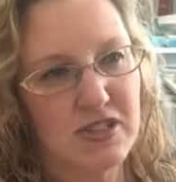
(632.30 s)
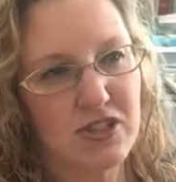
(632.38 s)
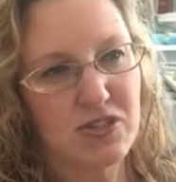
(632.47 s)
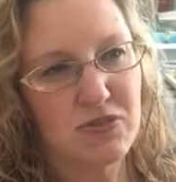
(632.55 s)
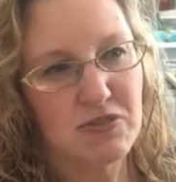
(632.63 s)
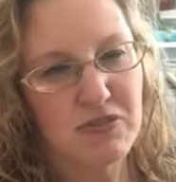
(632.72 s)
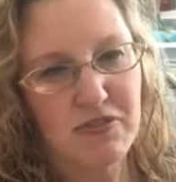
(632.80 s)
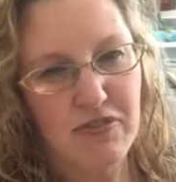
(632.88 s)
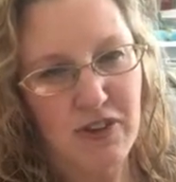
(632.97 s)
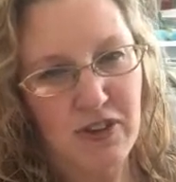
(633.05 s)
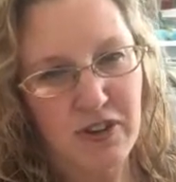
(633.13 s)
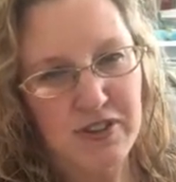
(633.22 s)
two of the
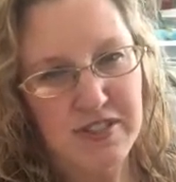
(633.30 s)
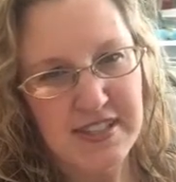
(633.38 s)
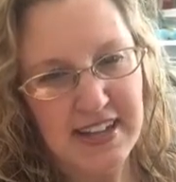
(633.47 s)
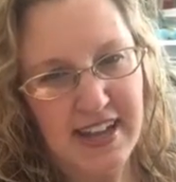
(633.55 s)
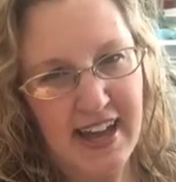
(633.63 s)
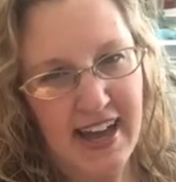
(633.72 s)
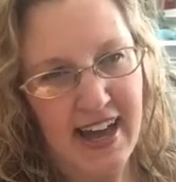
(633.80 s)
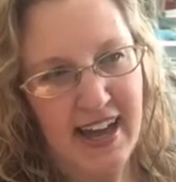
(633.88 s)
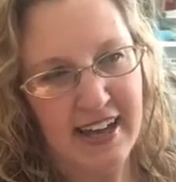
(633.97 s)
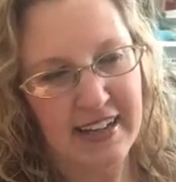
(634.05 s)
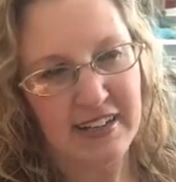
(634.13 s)
photos that I had